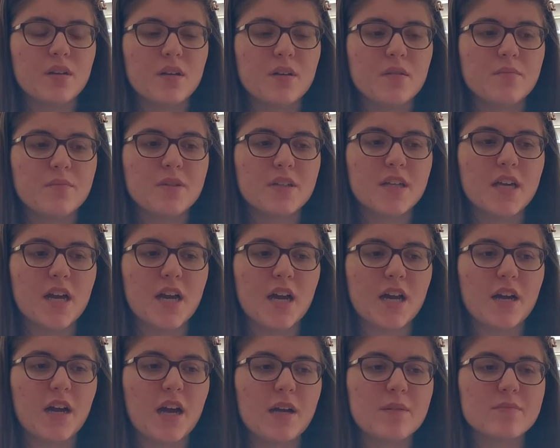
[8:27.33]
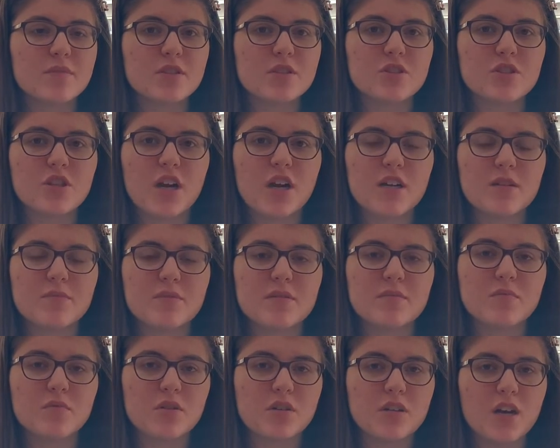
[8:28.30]
But yeah, I'm going to try and be
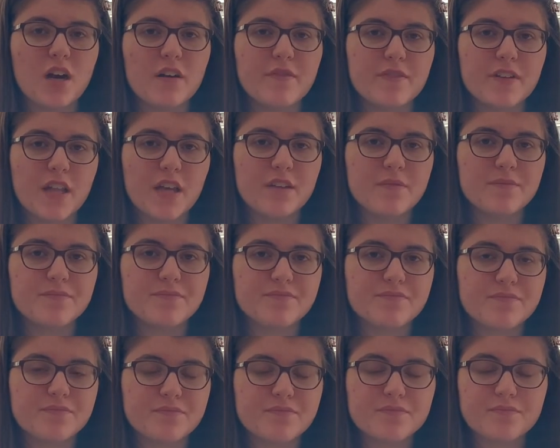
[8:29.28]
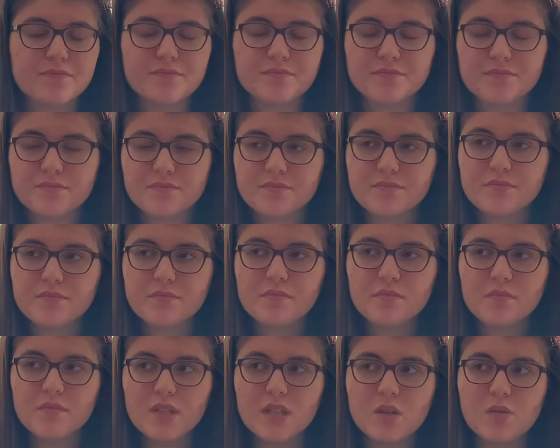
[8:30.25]
more confident
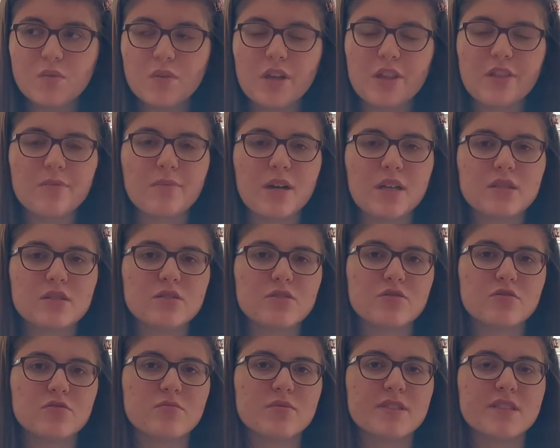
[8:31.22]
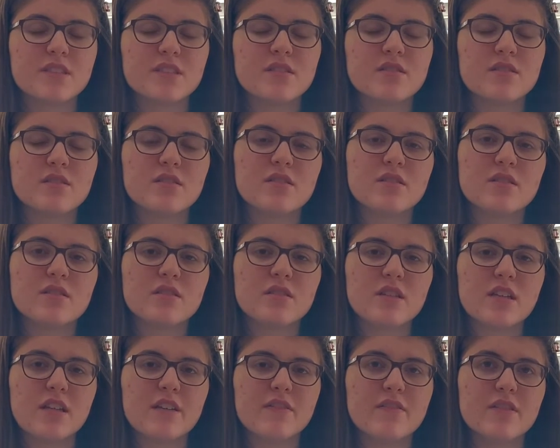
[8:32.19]
with my tubes,
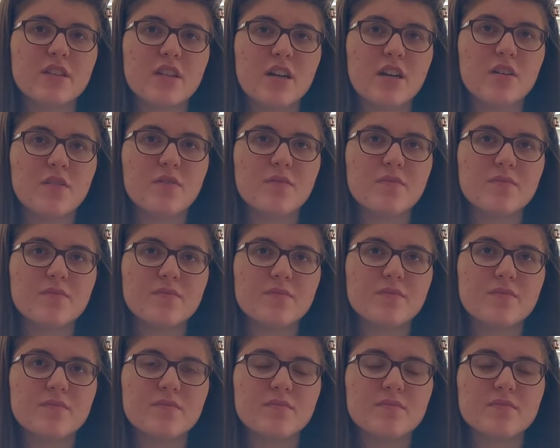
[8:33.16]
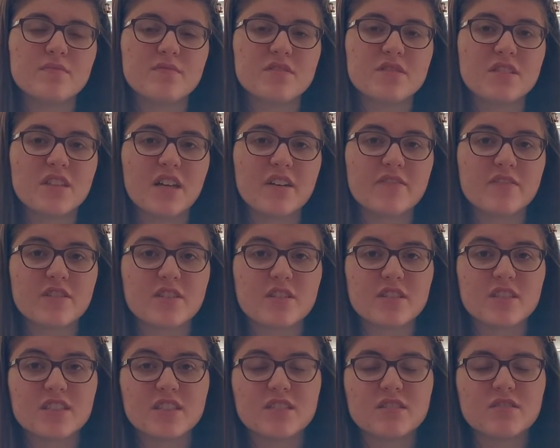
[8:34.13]
even though it's not
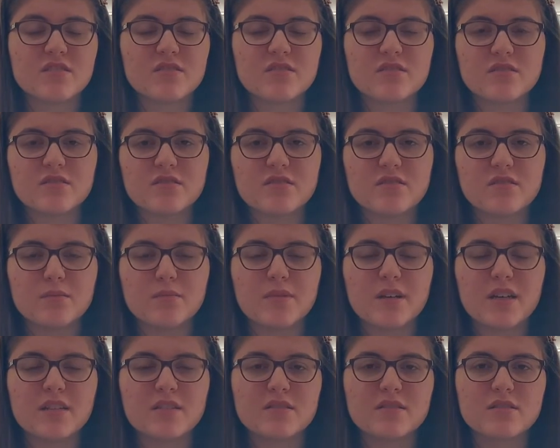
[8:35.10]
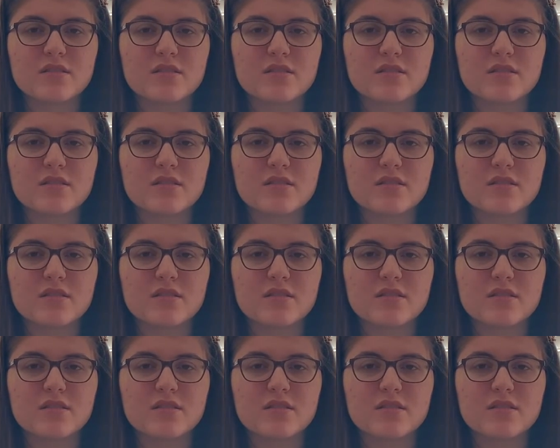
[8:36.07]
really the best